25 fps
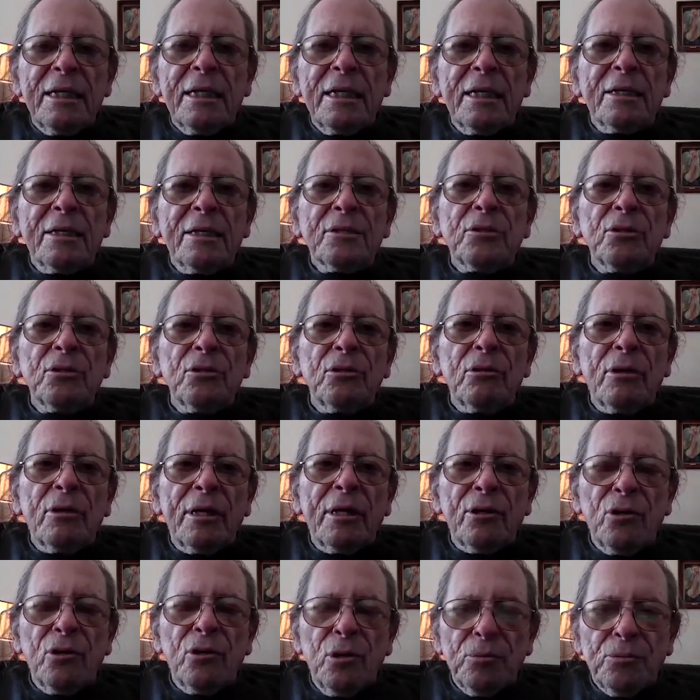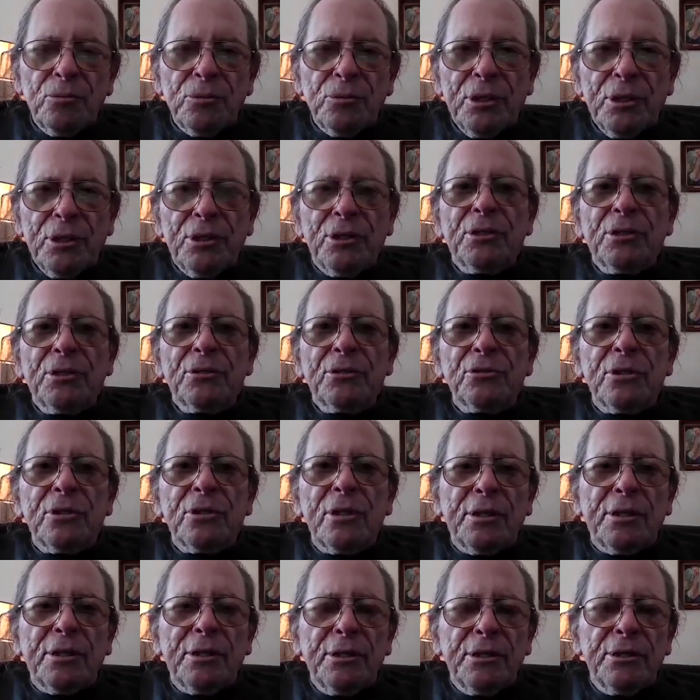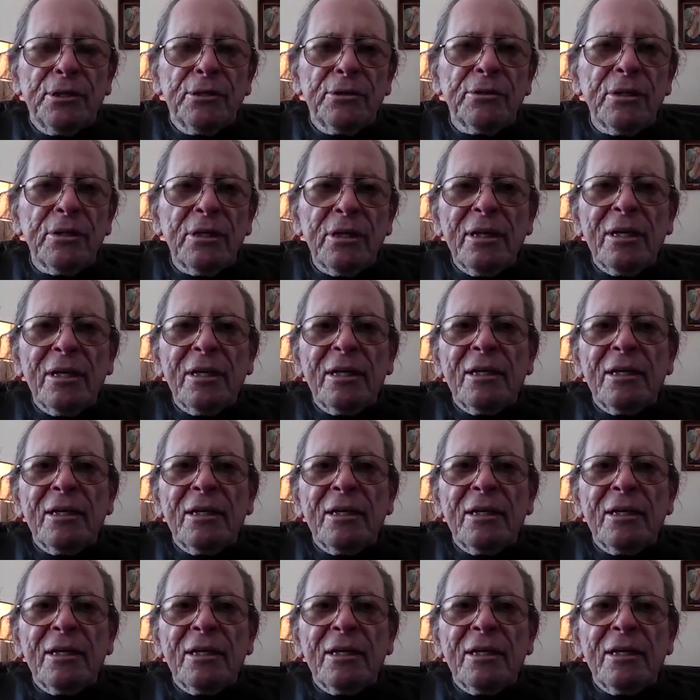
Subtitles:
And so I hope to introduce that here.